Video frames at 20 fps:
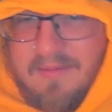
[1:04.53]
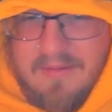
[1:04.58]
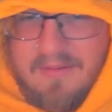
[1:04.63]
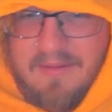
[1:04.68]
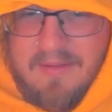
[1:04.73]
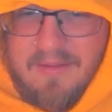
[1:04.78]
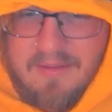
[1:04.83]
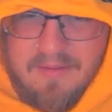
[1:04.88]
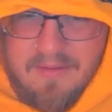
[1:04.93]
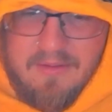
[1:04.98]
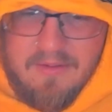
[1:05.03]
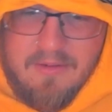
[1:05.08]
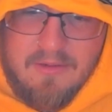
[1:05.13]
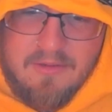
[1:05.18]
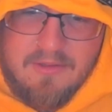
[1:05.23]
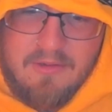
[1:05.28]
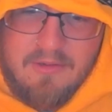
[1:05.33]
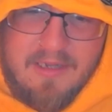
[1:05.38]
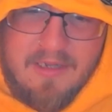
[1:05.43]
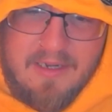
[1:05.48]
it's
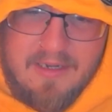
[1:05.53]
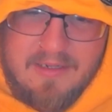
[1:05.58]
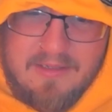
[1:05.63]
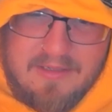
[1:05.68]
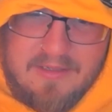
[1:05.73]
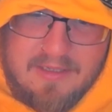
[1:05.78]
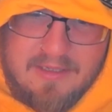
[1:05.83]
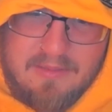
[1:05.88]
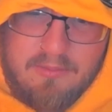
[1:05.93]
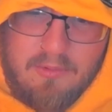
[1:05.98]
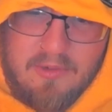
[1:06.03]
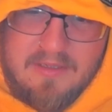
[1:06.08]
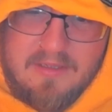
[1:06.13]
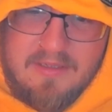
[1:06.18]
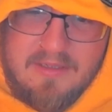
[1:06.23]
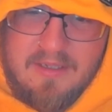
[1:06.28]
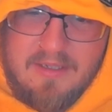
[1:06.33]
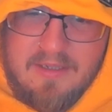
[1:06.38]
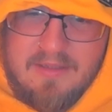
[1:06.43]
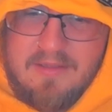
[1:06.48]
only got a
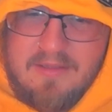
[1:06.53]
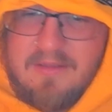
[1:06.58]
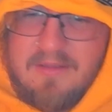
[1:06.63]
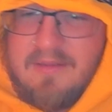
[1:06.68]
6.6,